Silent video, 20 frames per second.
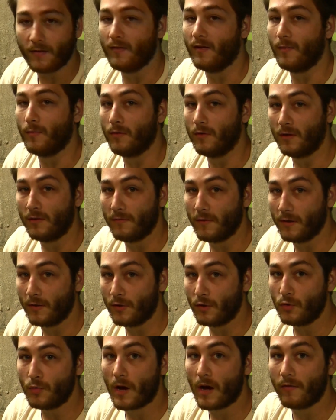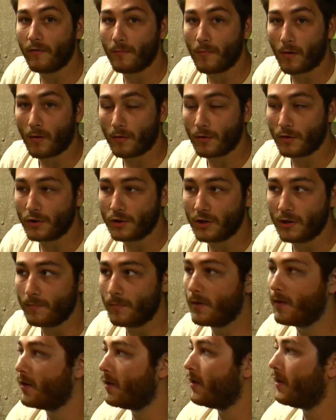do have a partnership.
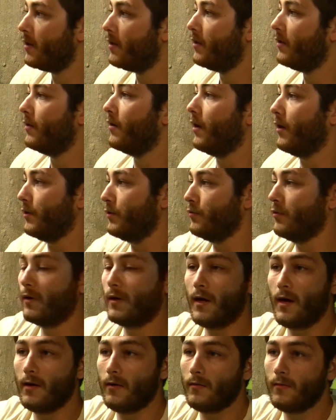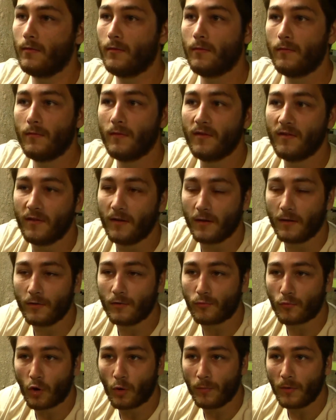Uh, you look at Sig's Romeo
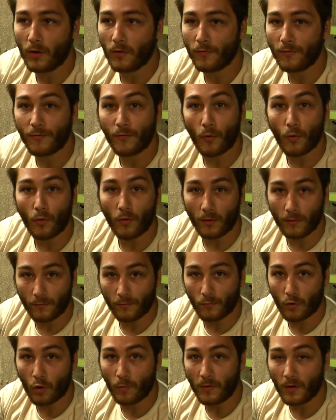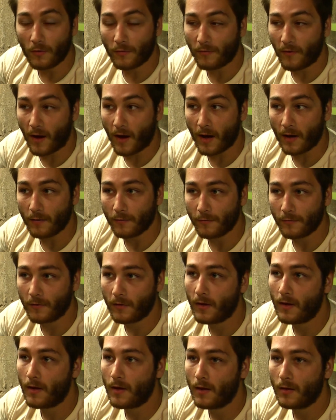four and Romeo five
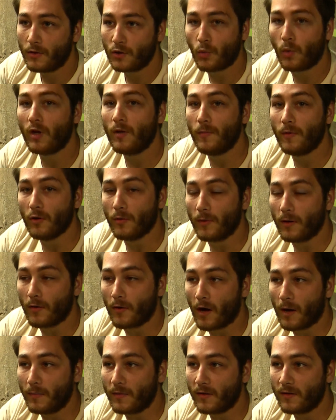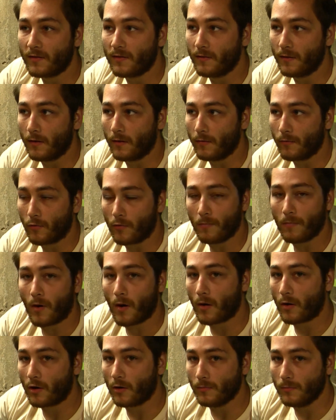twenty millimeter optics, and they're remarkably
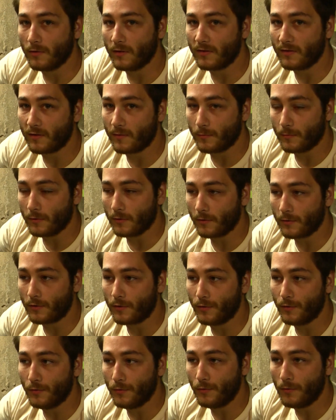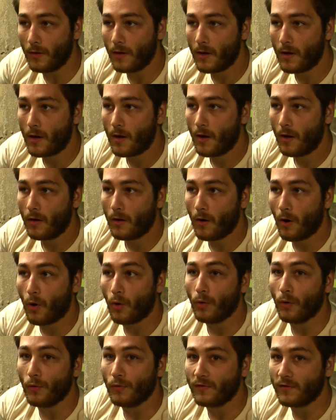similar to
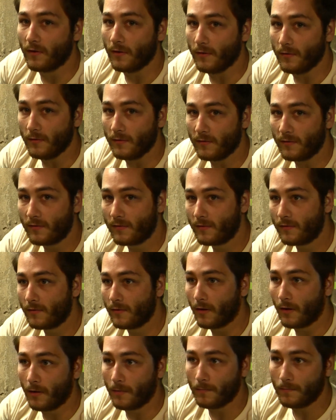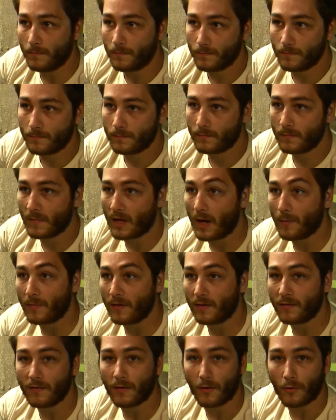Holosun's um, optics that are
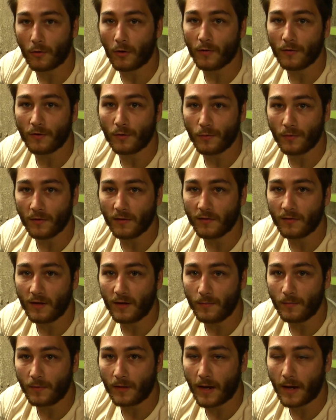also in the same category.